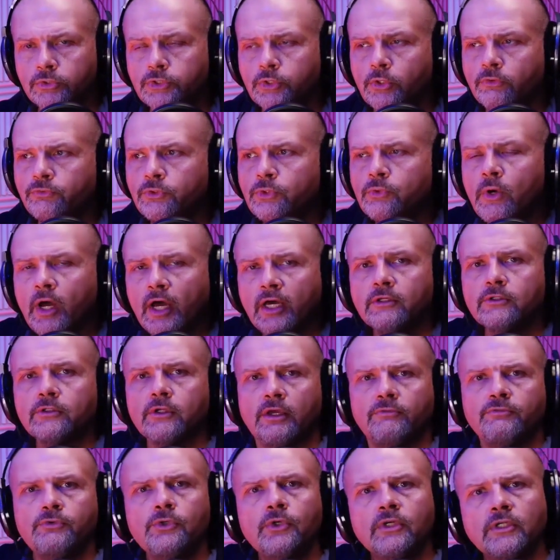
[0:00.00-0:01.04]
So if
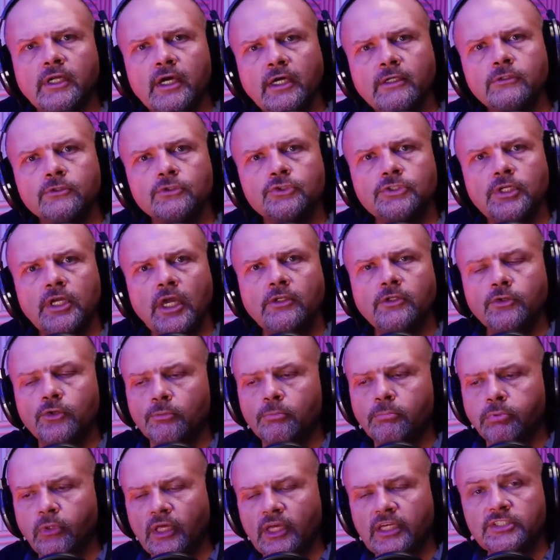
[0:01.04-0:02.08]
you can understand
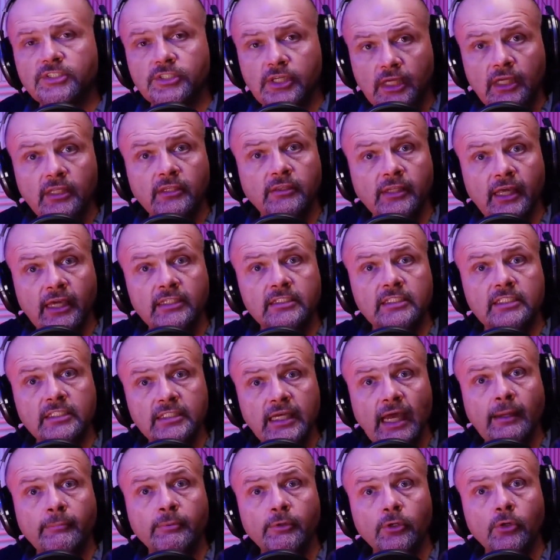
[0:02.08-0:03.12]
your place in that
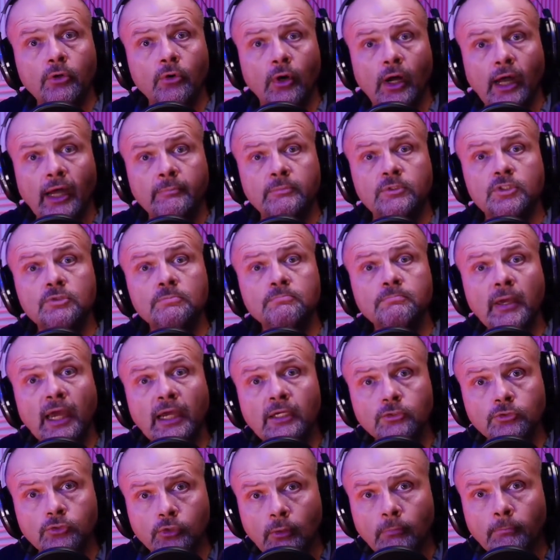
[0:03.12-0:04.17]
cybercrime
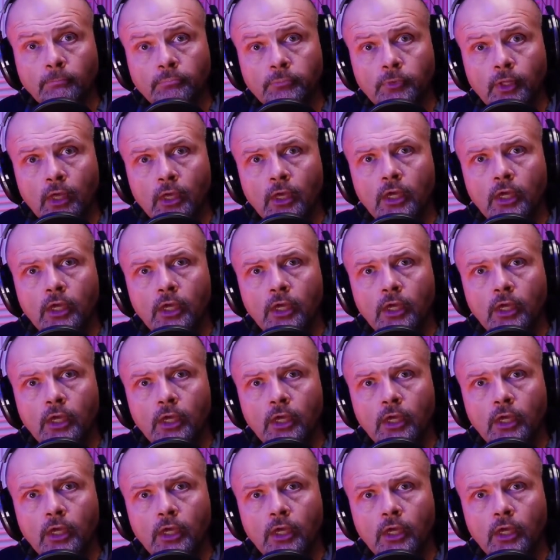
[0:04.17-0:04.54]
spectrum,